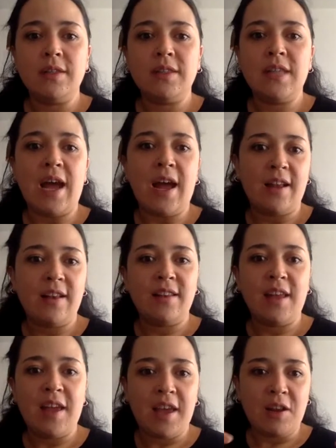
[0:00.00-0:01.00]
than
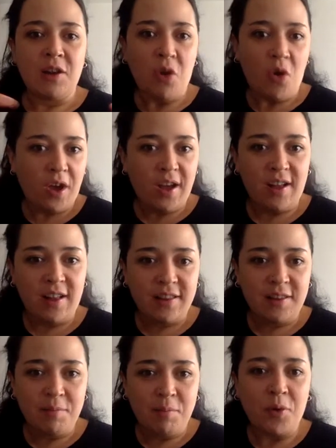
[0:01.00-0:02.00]
the
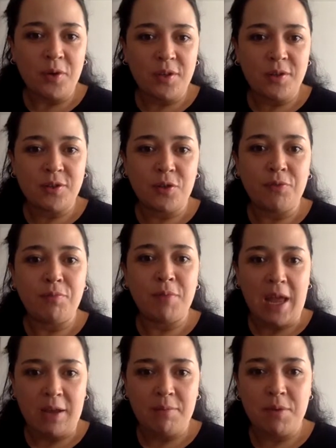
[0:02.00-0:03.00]
local murders of
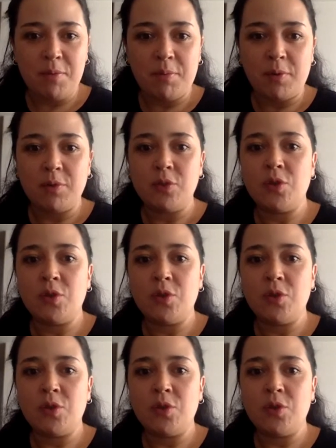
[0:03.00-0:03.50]
Black people.